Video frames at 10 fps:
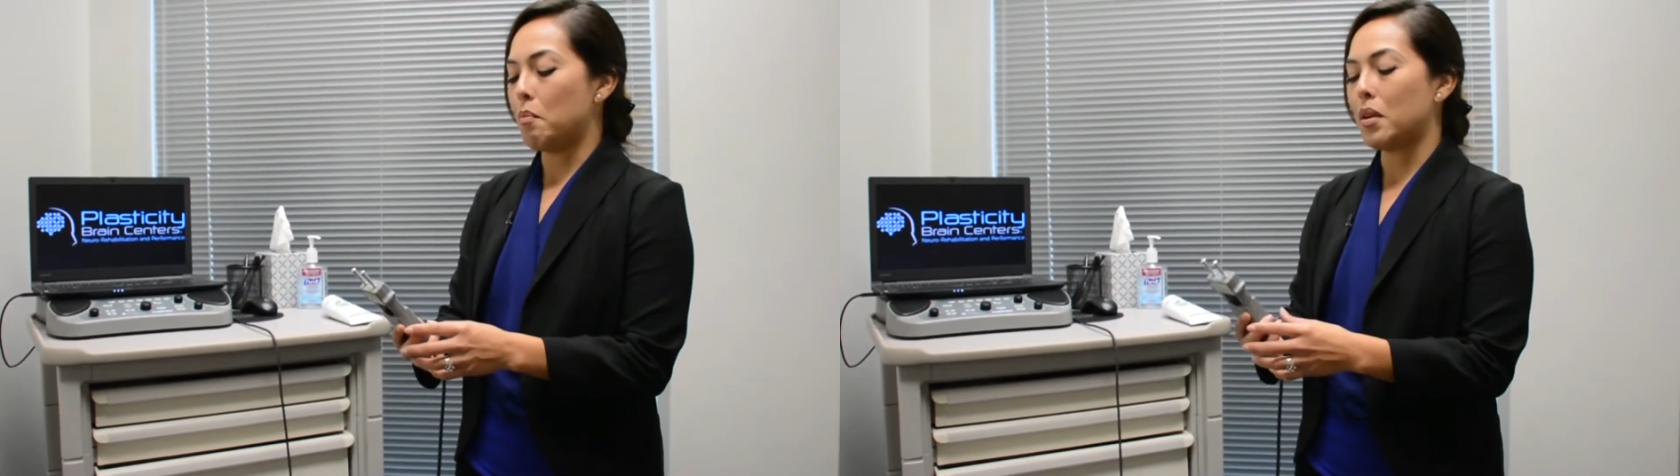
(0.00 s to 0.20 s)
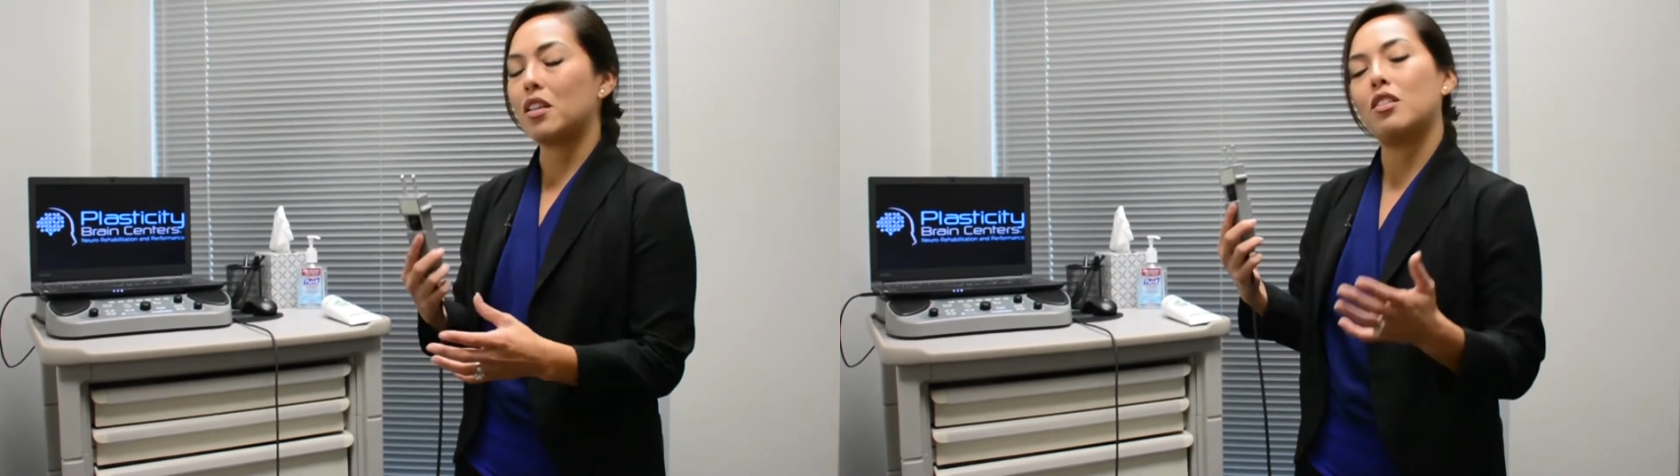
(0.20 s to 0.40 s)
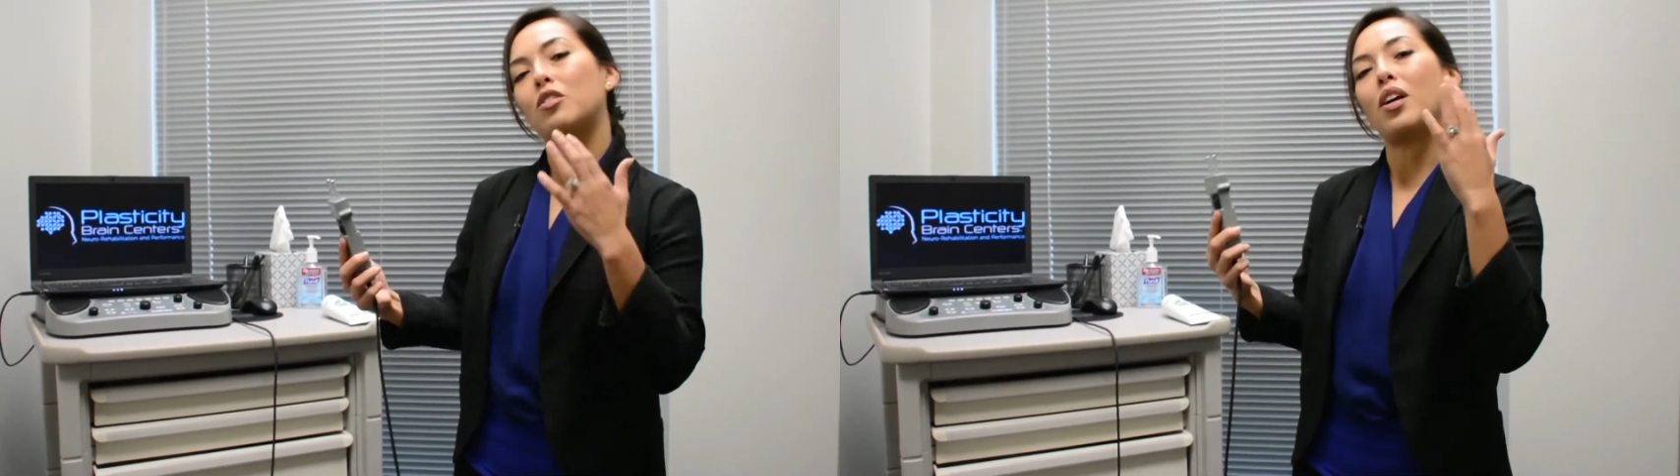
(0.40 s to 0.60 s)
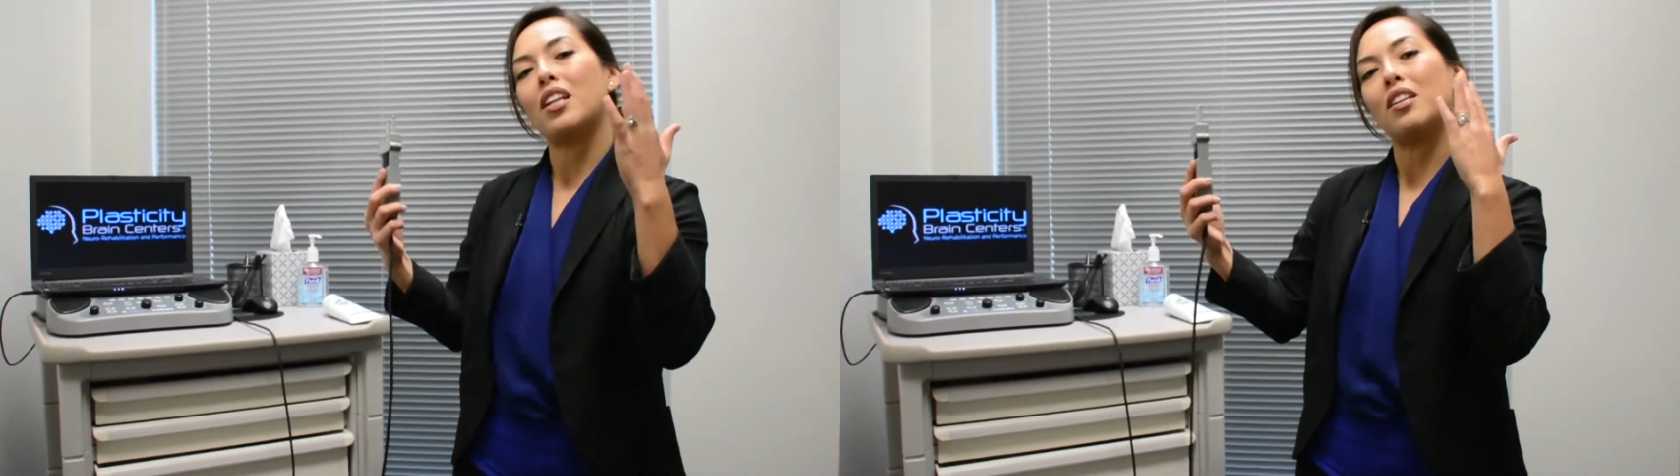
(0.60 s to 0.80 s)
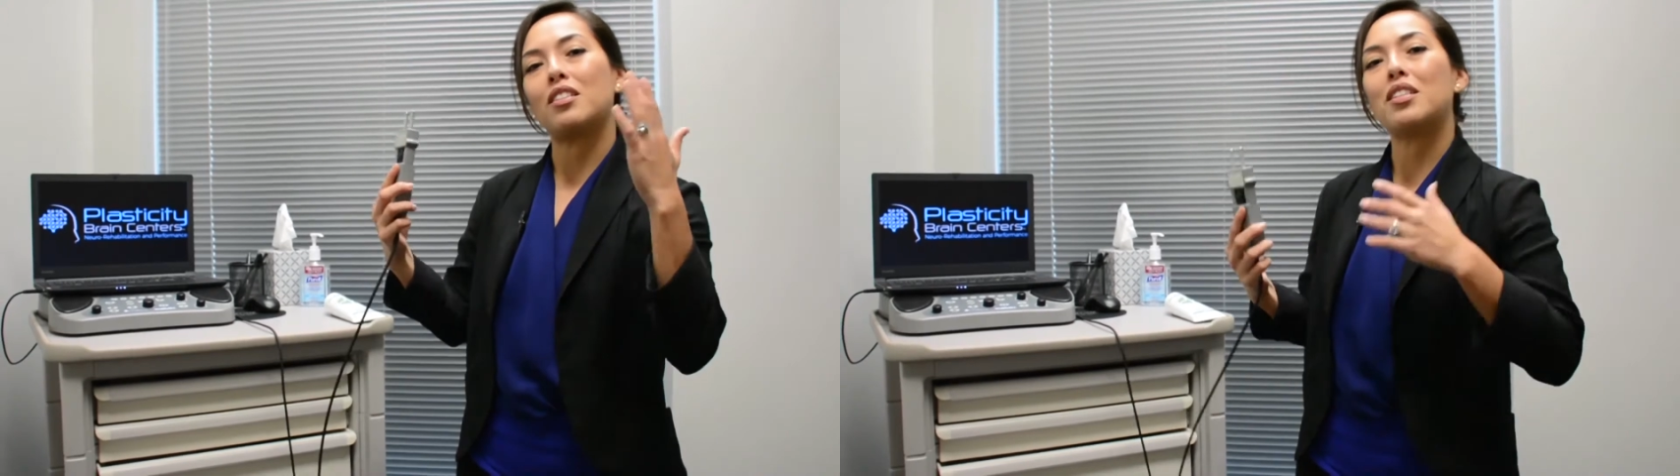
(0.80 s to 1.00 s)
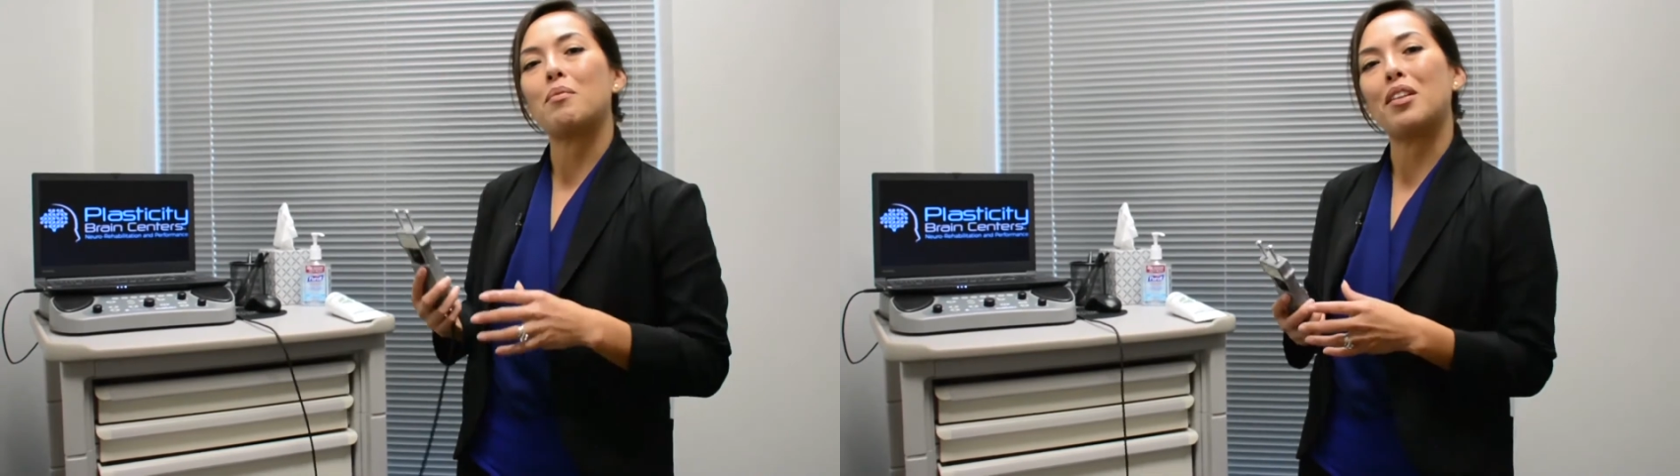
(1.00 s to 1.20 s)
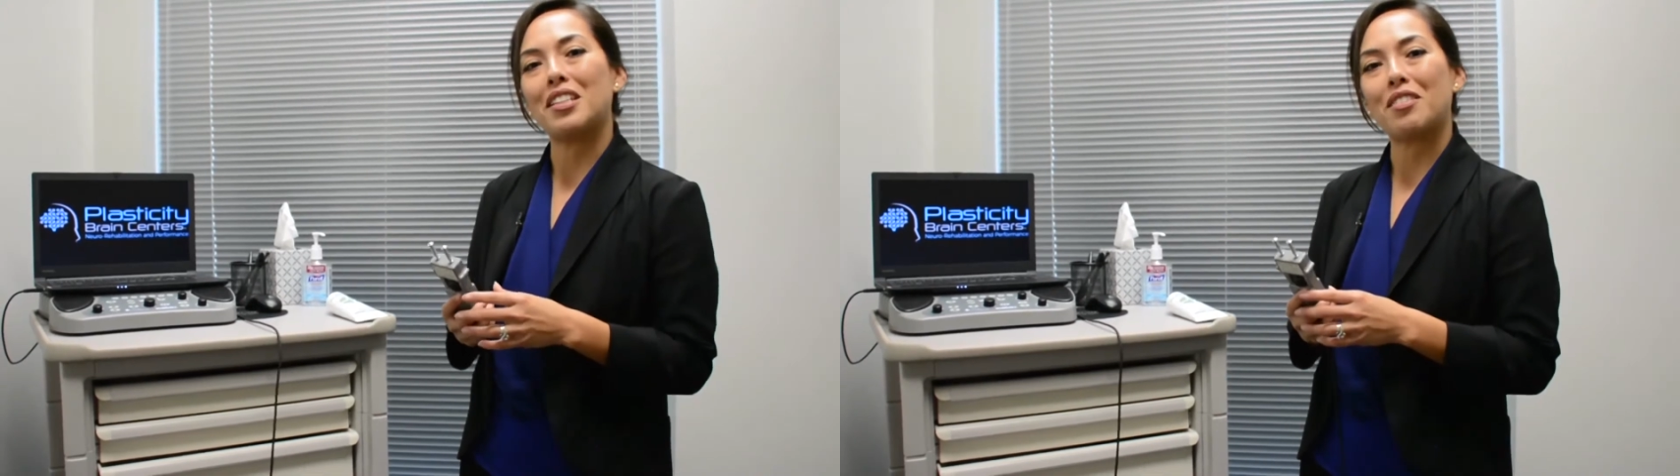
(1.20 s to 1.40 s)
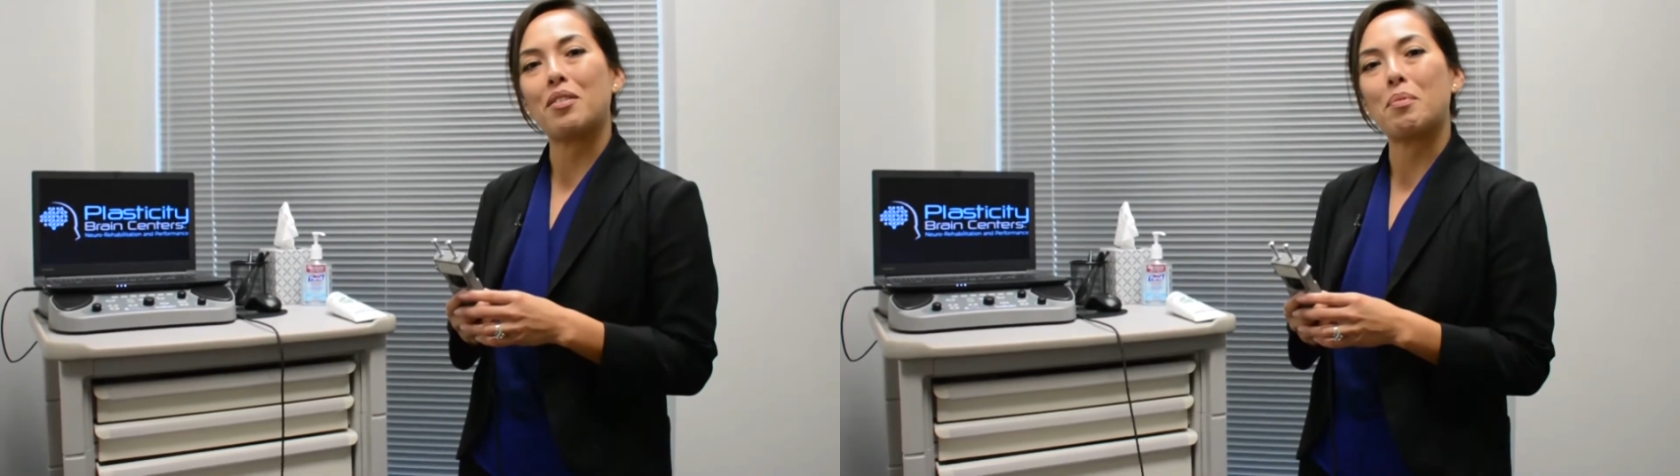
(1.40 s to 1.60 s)
because they're trying to stimulate
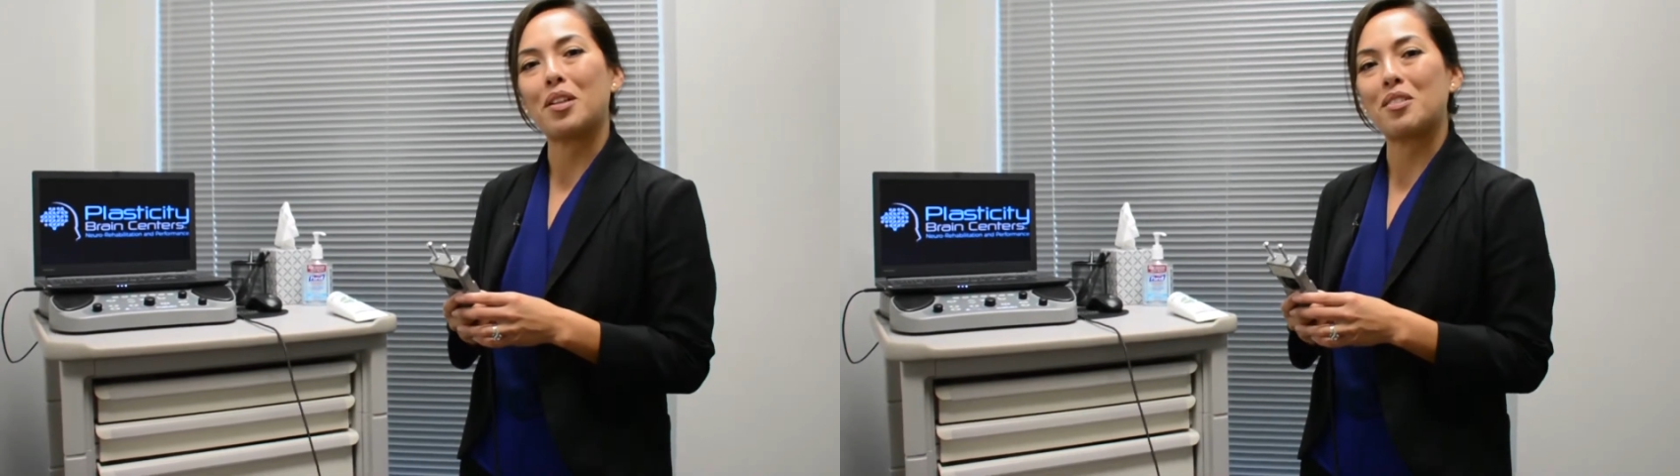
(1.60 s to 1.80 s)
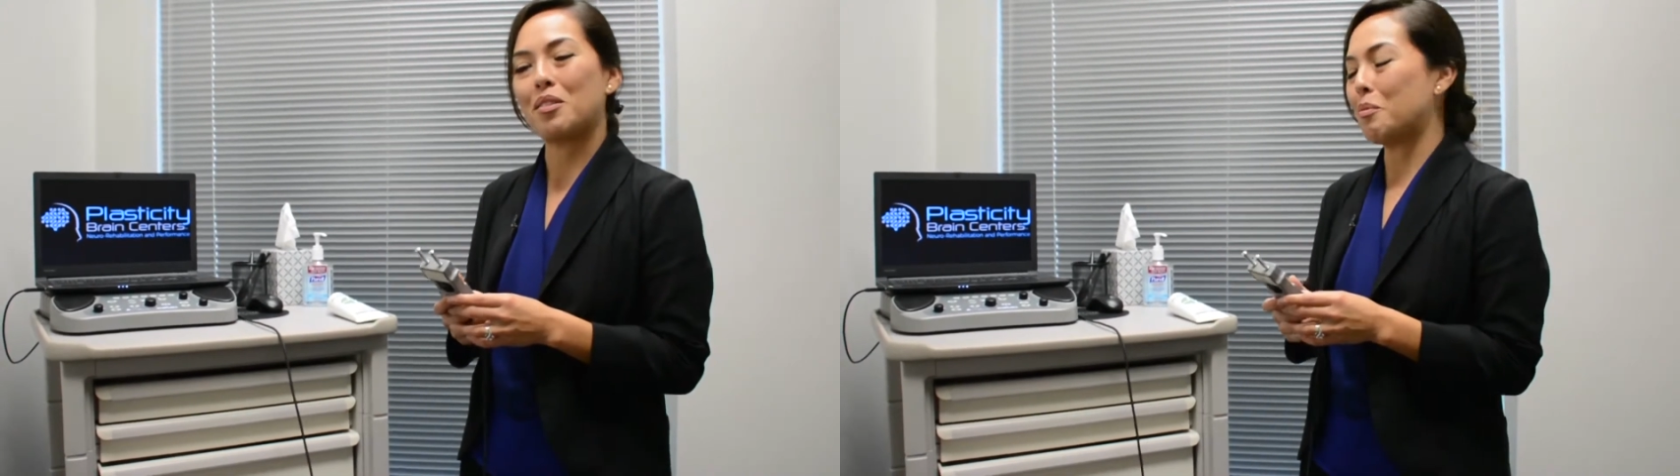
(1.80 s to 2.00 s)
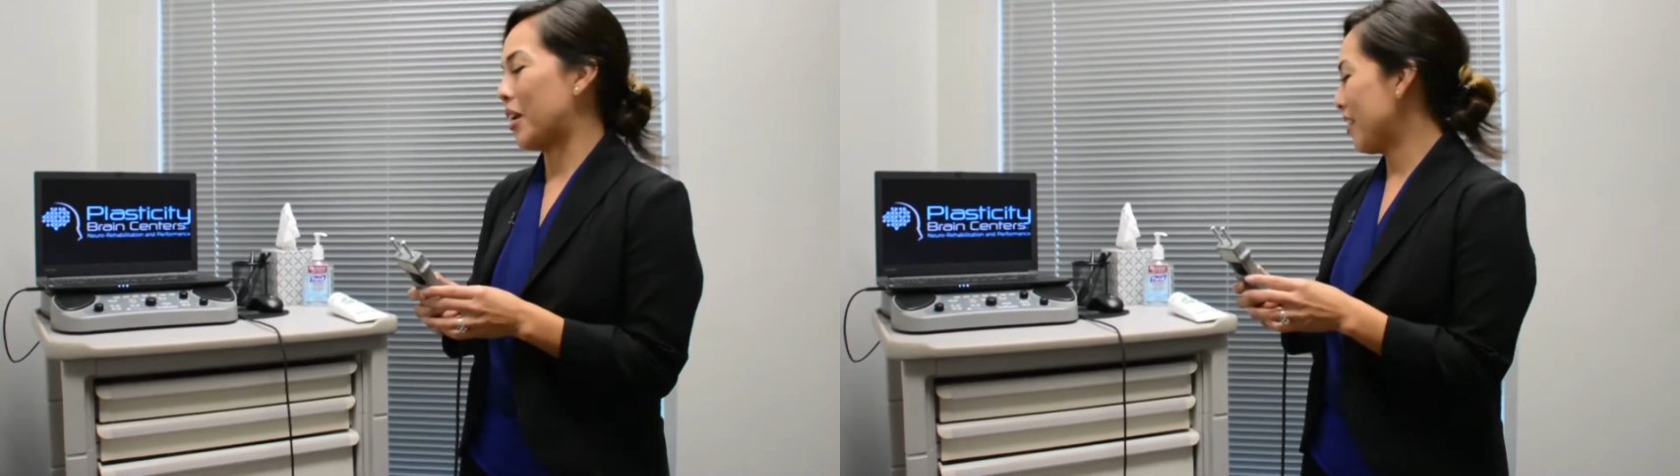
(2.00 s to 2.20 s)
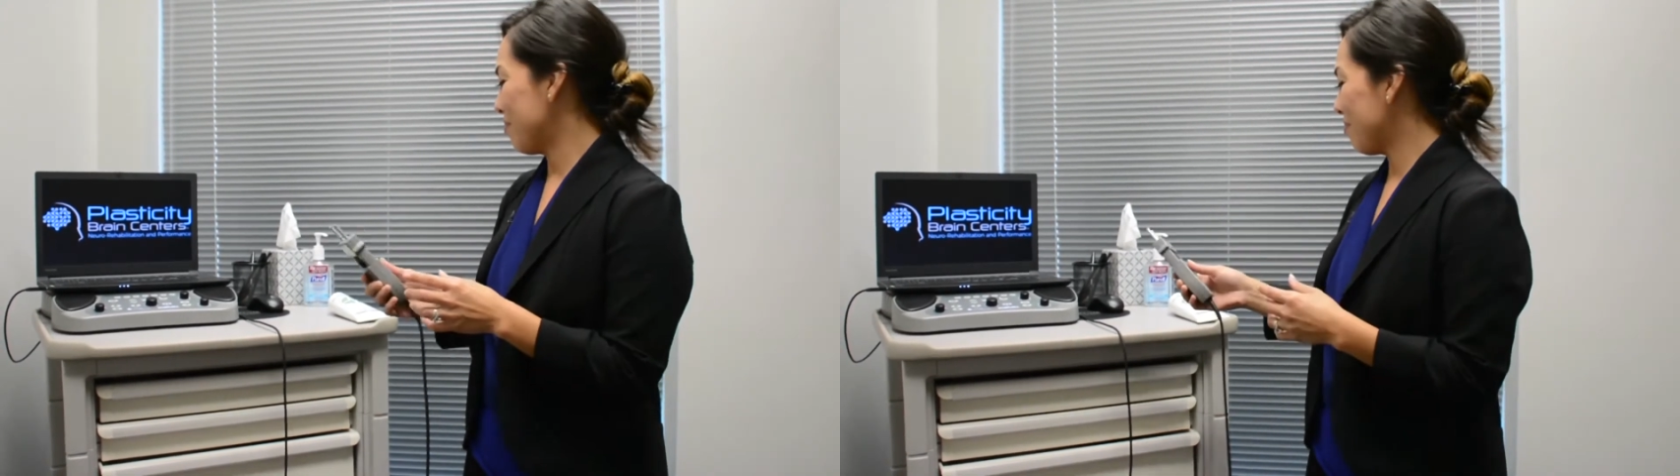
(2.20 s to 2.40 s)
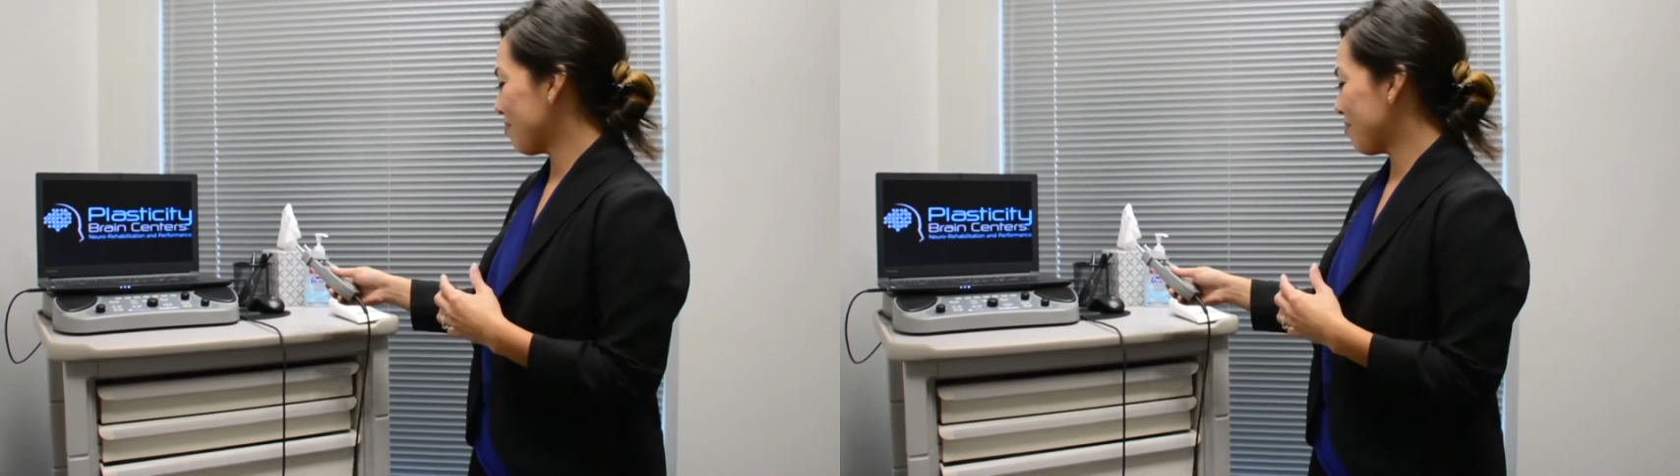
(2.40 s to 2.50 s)
different parts of the brain.